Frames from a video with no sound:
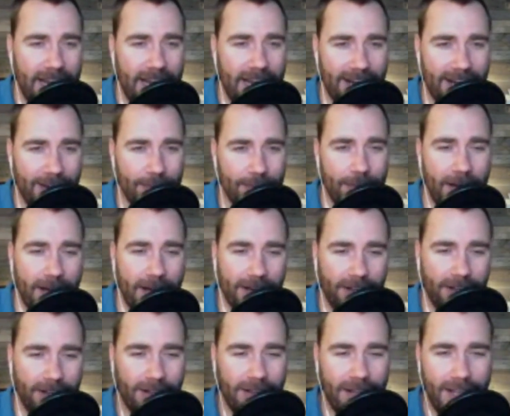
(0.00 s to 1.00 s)
takedown
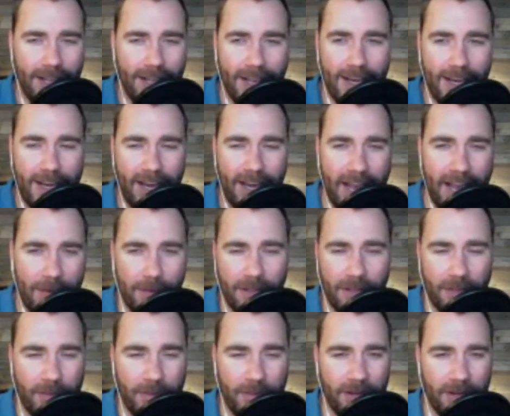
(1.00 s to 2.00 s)
model,
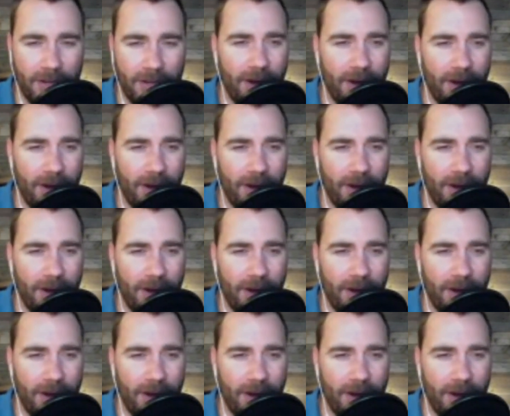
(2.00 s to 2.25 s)
9mm